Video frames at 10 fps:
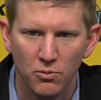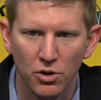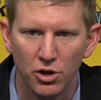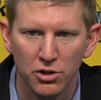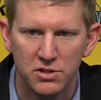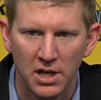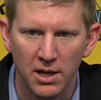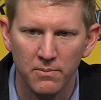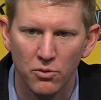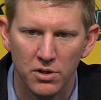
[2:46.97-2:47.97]
We're a good
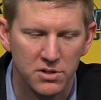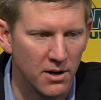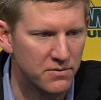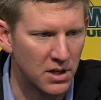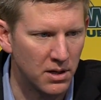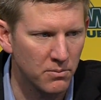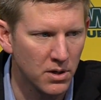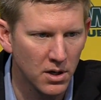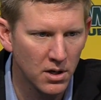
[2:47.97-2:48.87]
team. We're a tough team.